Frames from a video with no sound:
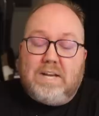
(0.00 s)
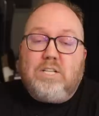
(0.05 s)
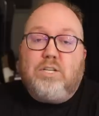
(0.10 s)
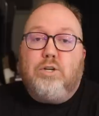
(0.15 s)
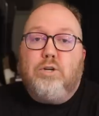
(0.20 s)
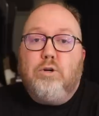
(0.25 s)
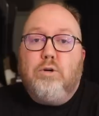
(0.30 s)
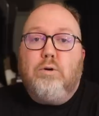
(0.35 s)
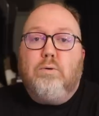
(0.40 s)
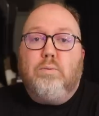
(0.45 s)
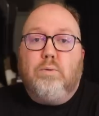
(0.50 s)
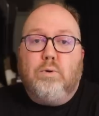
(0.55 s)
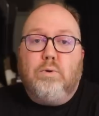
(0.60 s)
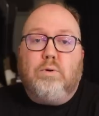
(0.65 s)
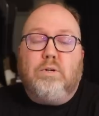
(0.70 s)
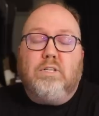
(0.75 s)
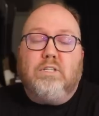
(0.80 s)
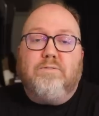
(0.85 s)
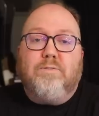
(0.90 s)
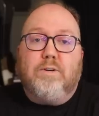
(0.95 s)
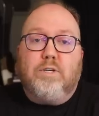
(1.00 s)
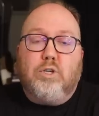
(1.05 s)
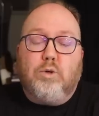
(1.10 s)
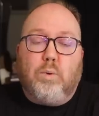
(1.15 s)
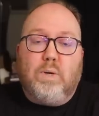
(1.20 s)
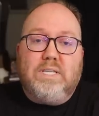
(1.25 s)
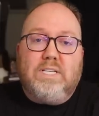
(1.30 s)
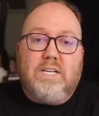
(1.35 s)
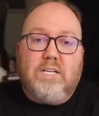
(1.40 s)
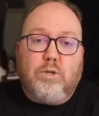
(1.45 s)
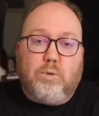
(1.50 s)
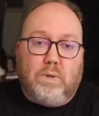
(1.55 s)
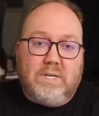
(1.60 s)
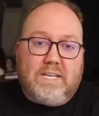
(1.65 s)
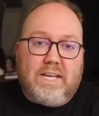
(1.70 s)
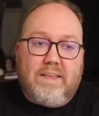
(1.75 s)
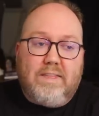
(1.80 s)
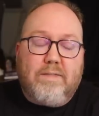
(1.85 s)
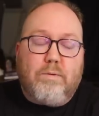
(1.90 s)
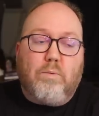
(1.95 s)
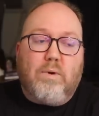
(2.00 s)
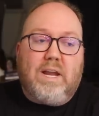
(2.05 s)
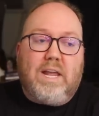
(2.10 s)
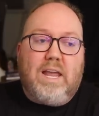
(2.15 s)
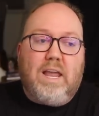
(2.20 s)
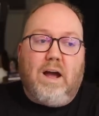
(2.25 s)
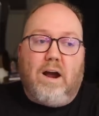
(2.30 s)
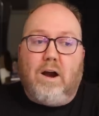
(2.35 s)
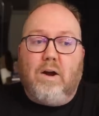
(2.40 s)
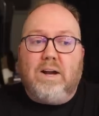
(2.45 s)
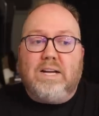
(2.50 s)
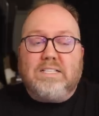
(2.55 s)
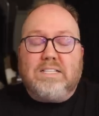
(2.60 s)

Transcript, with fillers: My two rules for 2023 are